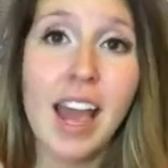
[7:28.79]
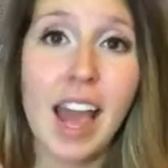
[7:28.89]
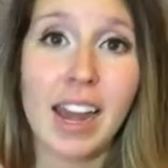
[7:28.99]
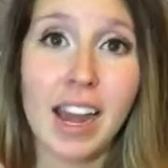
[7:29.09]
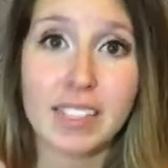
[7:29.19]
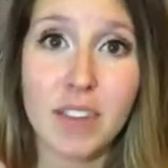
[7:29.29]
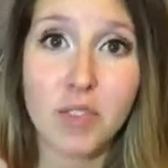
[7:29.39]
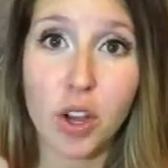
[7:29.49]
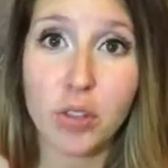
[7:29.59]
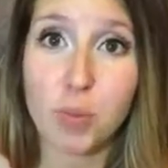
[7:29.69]
and as I've
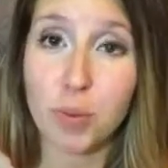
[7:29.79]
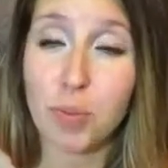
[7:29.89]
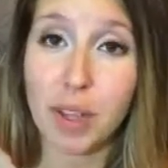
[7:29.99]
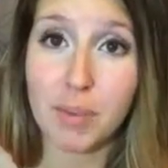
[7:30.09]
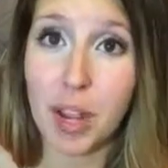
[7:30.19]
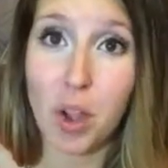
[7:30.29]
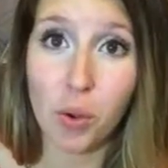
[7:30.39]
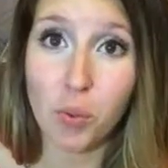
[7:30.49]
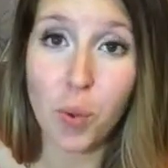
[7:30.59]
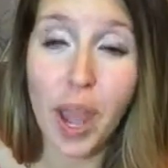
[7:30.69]
gone through in my
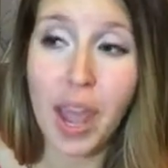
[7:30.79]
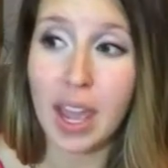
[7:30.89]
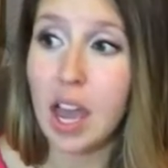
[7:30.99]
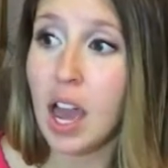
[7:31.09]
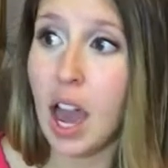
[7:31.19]
own way,